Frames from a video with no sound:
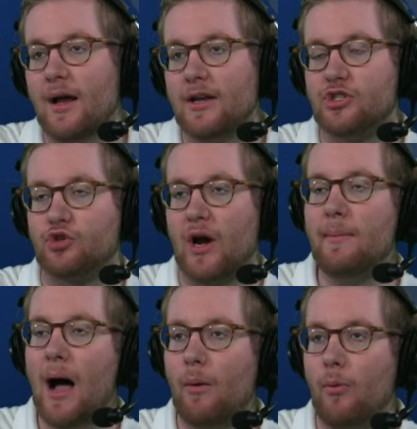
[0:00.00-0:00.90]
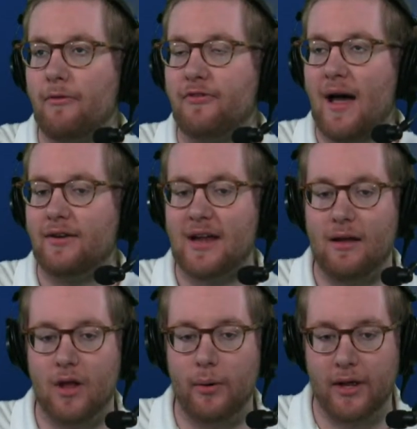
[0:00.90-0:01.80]
As Draymond will be found
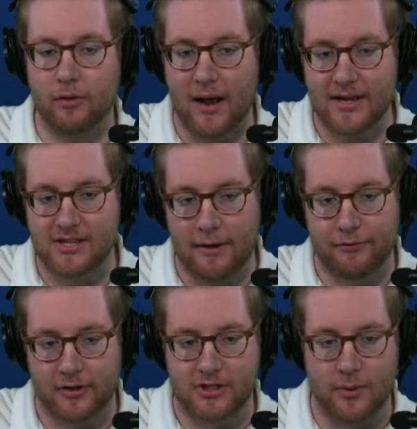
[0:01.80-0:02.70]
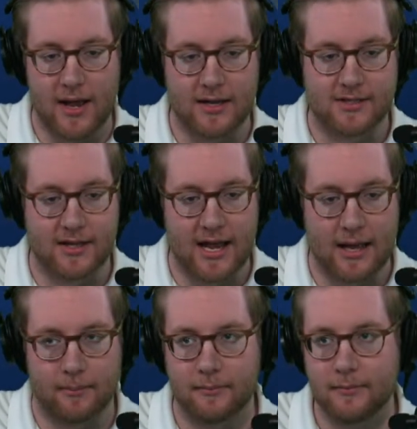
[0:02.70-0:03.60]
down low, and he'll rise up for a 2-handed
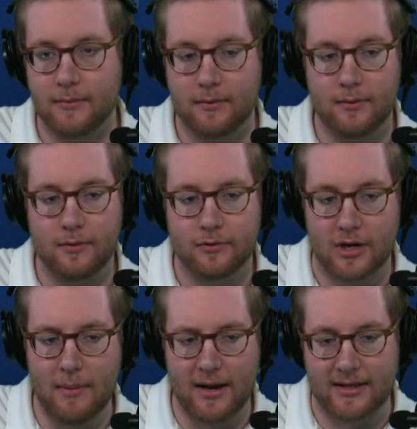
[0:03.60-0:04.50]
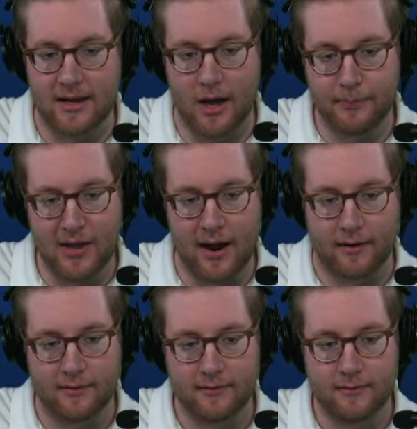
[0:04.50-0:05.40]
slam. Draymond getting up there.
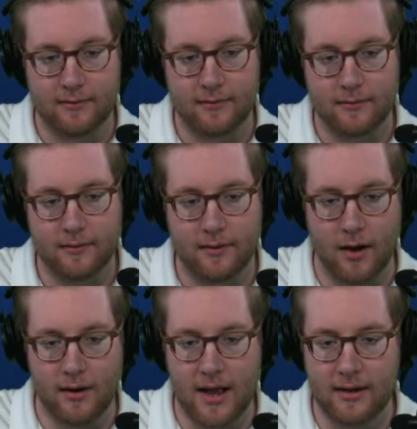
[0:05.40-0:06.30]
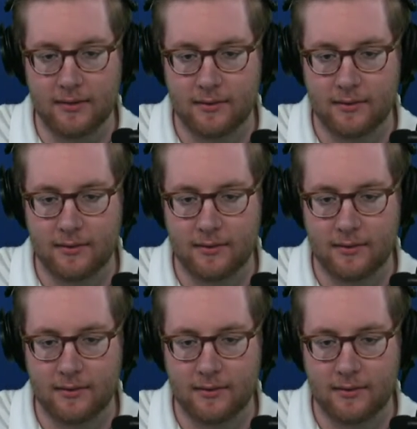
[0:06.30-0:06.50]
All right.